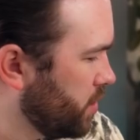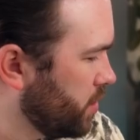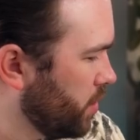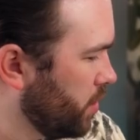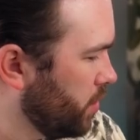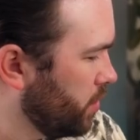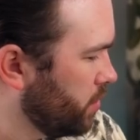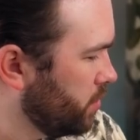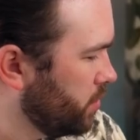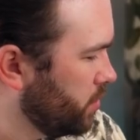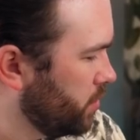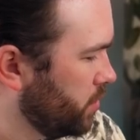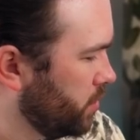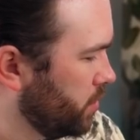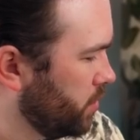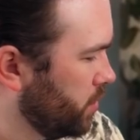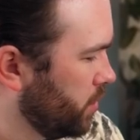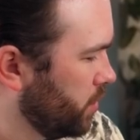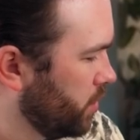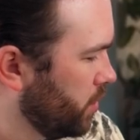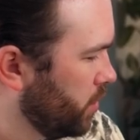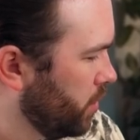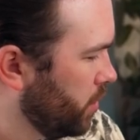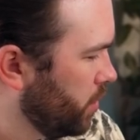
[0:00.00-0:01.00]

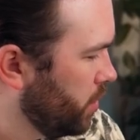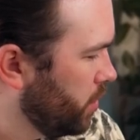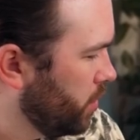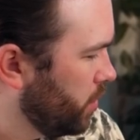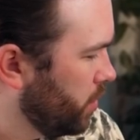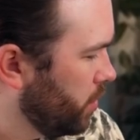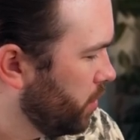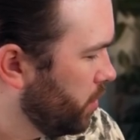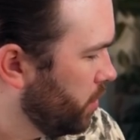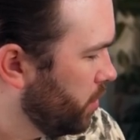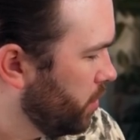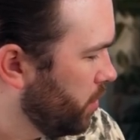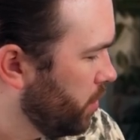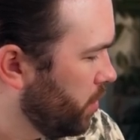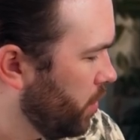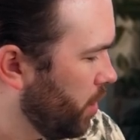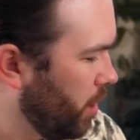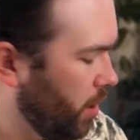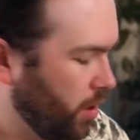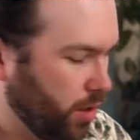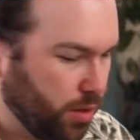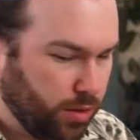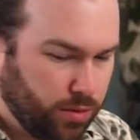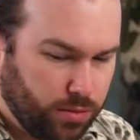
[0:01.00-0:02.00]

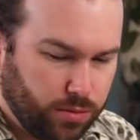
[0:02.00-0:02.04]
The person shown says nothing.